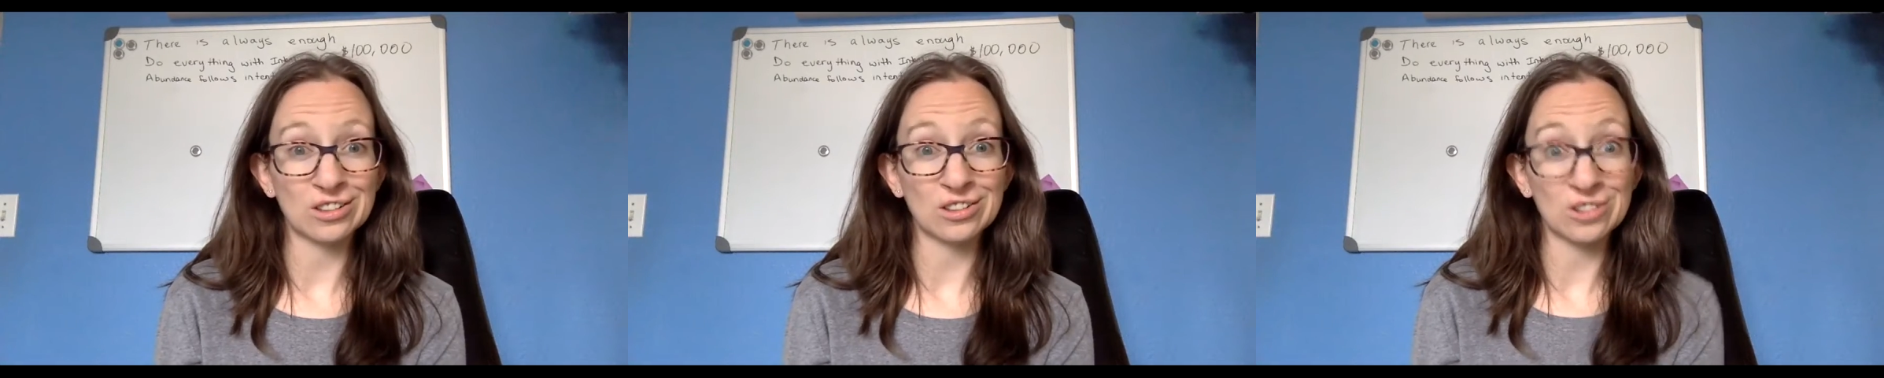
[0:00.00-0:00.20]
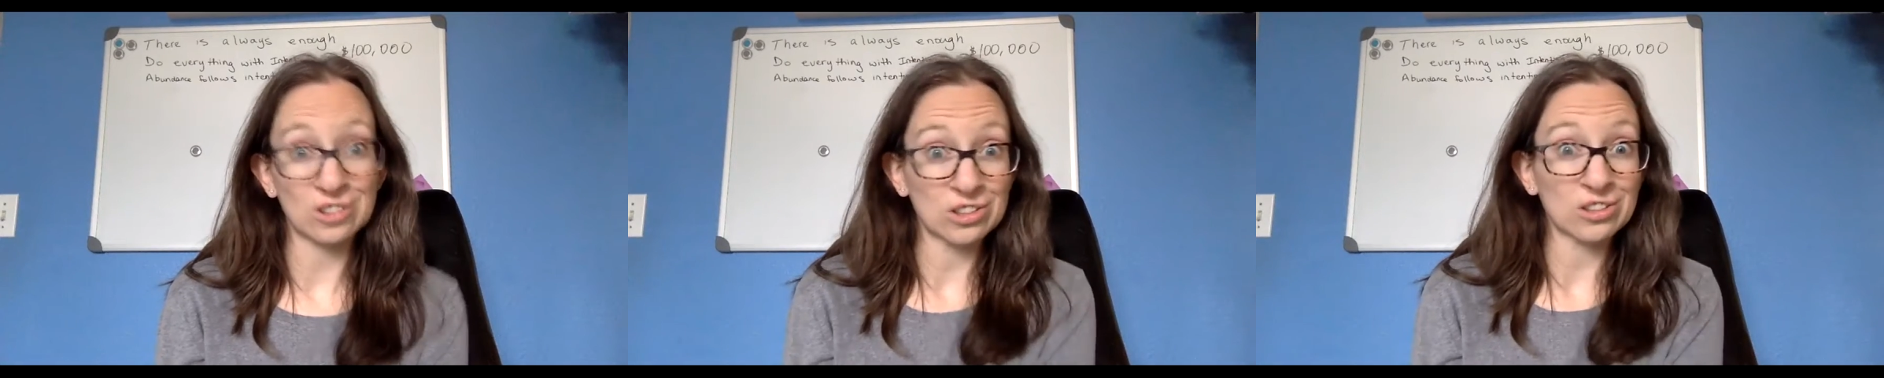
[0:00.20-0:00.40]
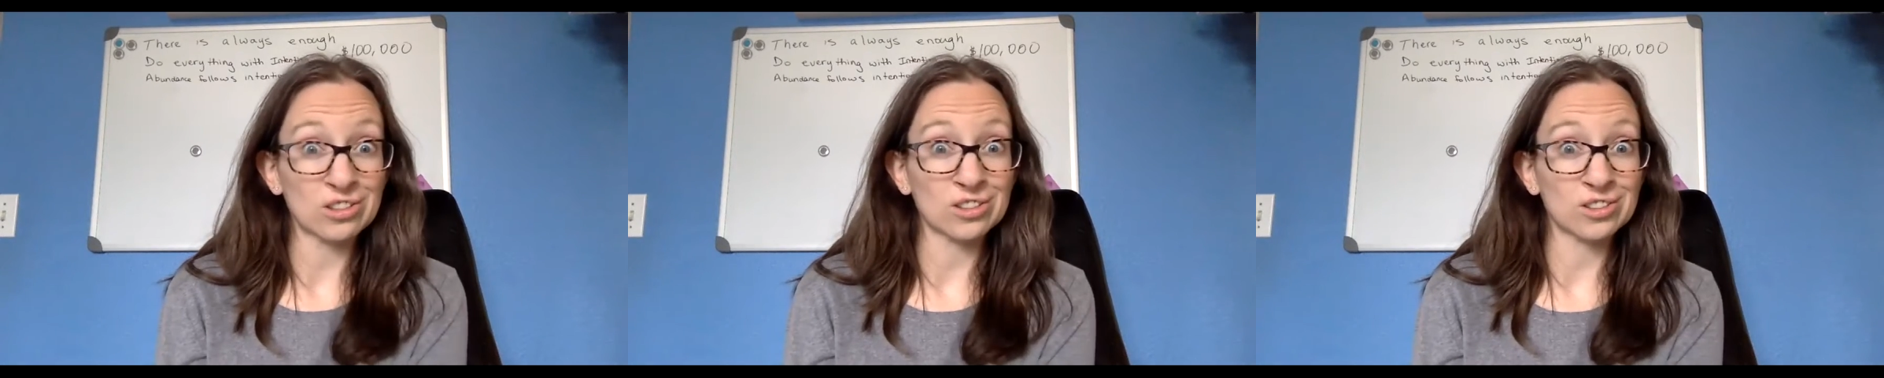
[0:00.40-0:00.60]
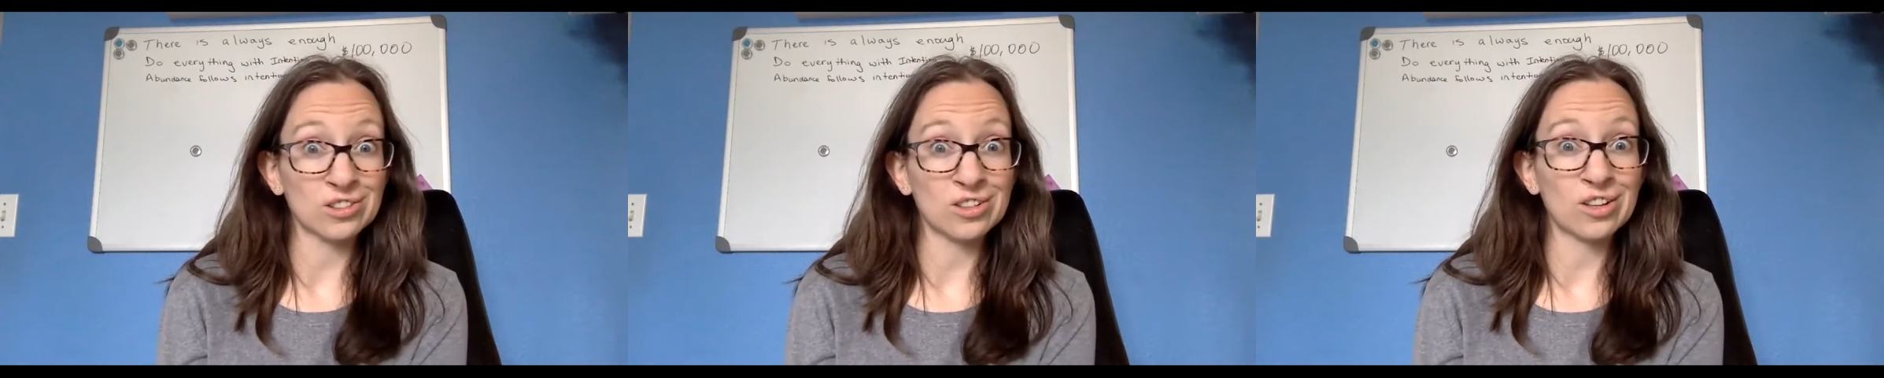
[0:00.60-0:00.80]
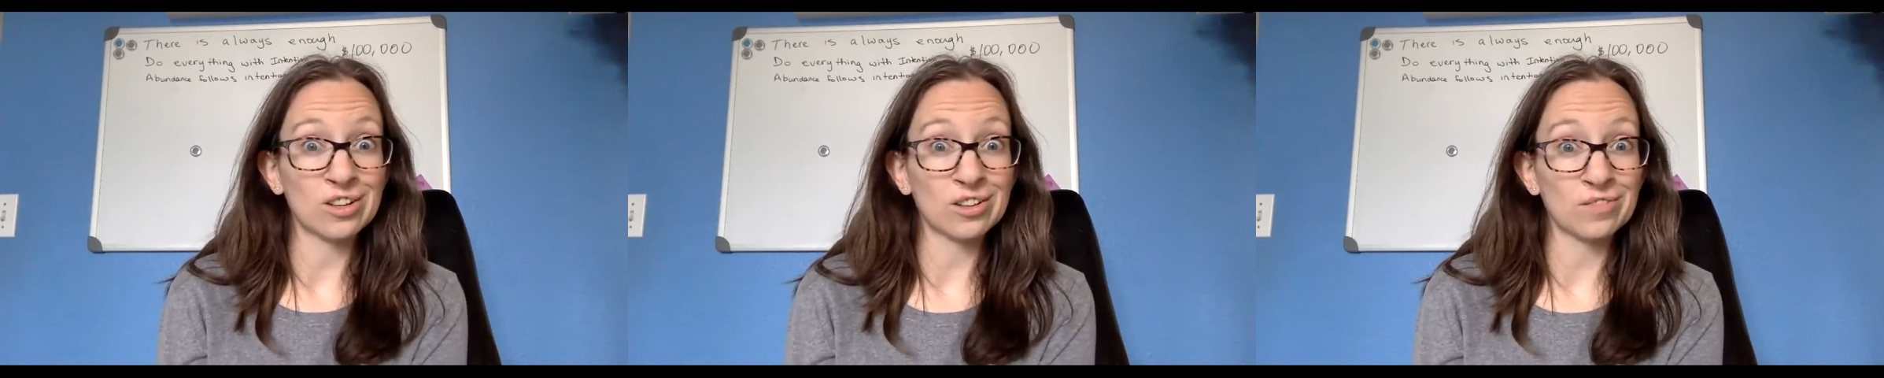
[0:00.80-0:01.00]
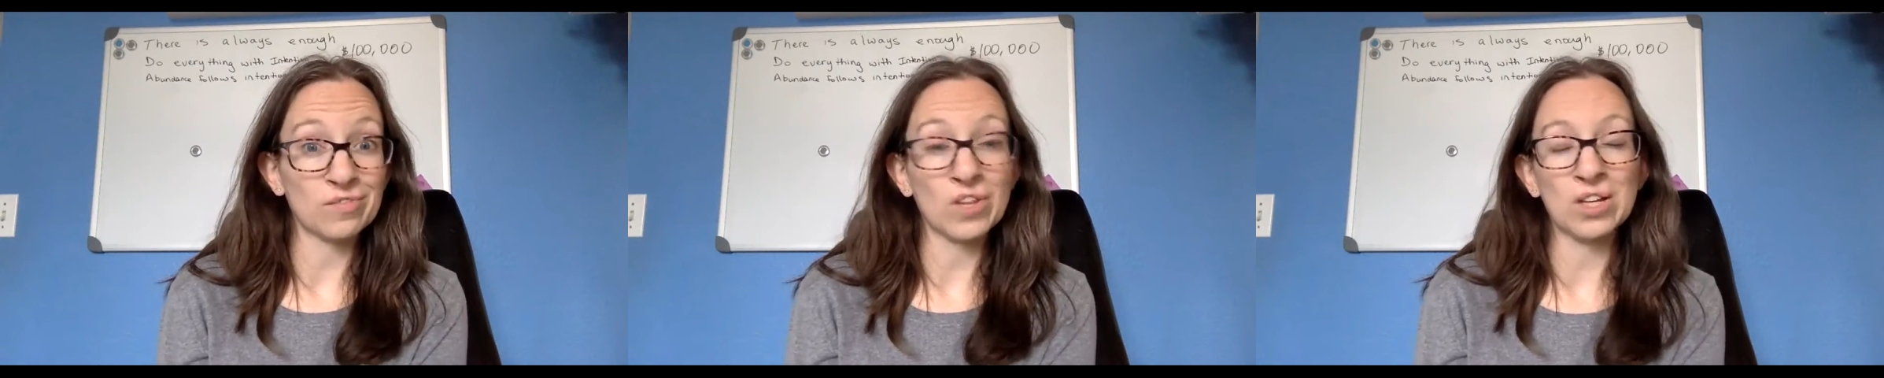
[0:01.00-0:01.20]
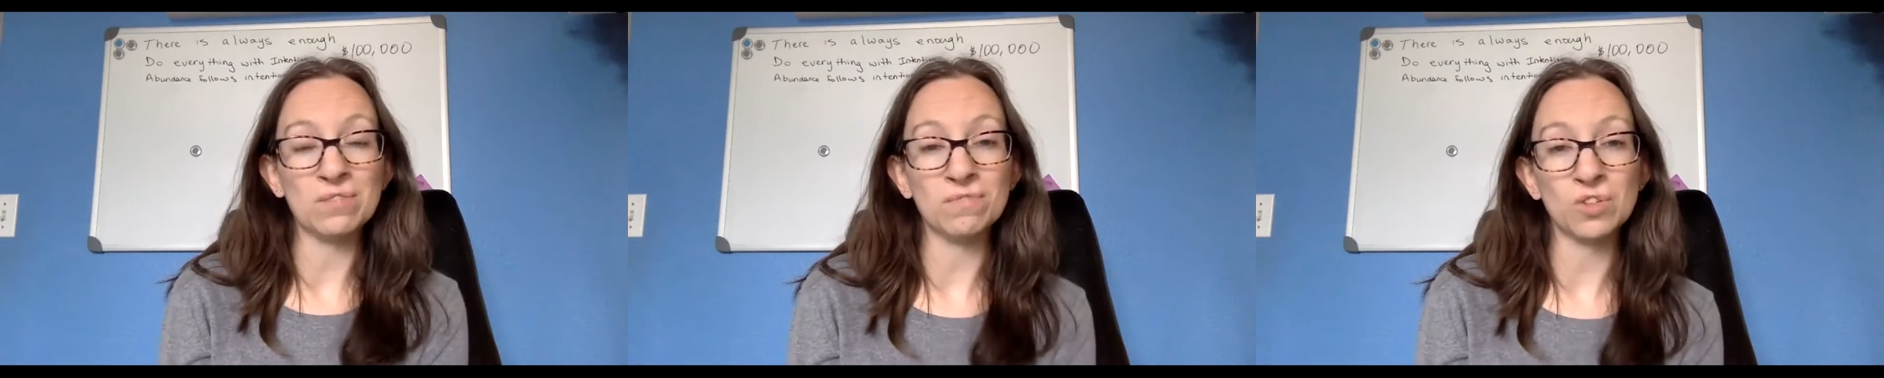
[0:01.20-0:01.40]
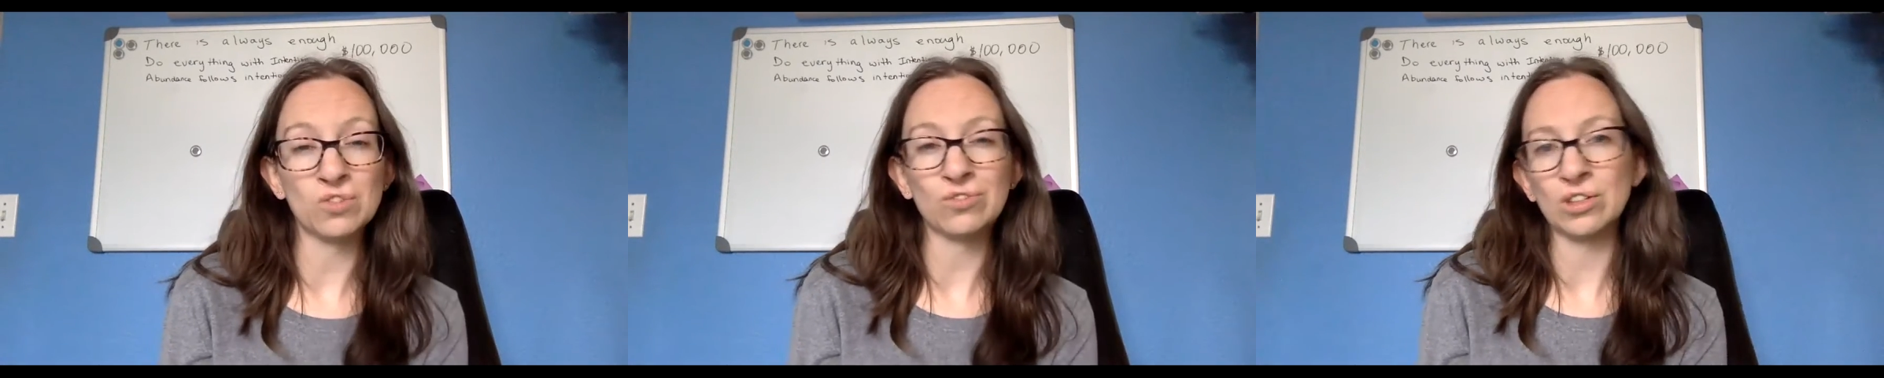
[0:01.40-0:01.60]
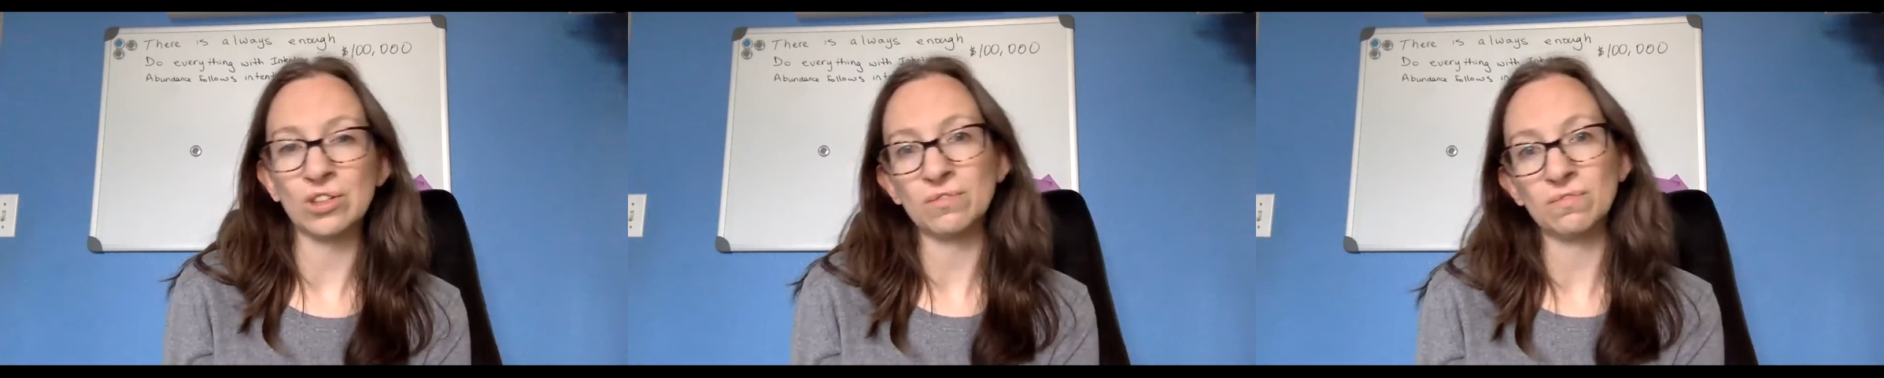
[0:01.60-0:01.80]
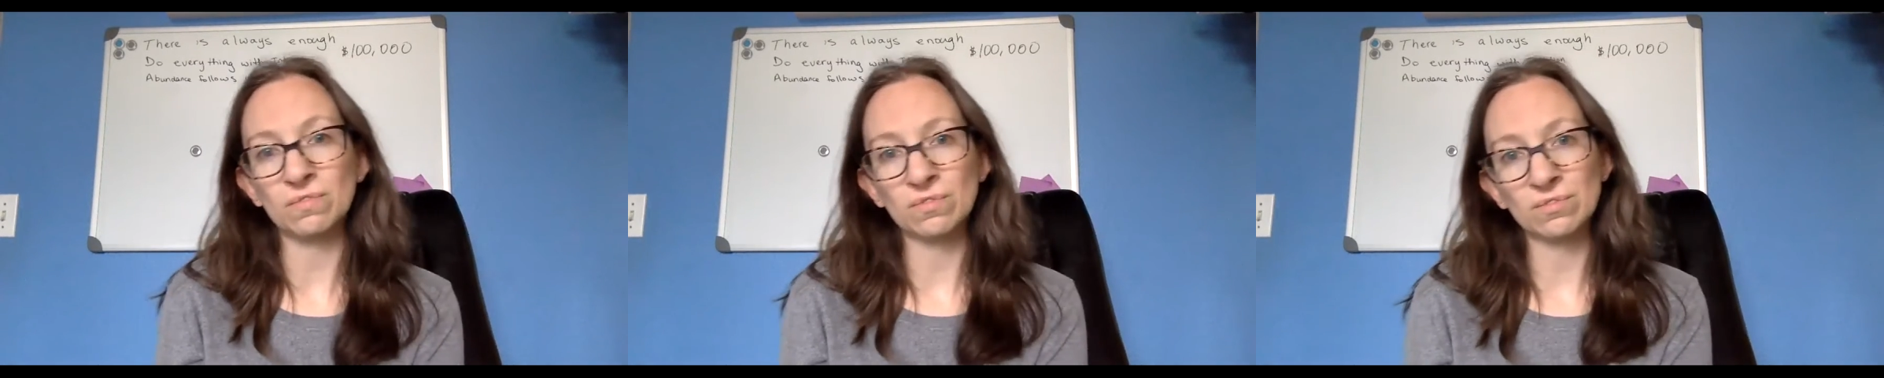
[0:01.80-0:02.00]
click this link and move
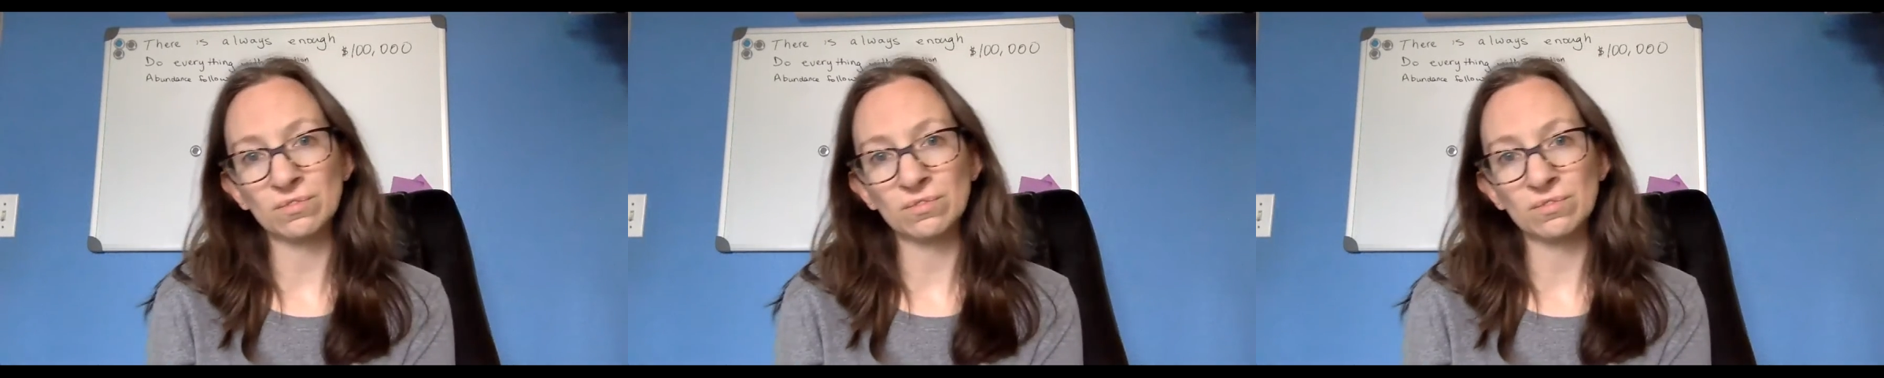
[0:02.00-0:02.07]
them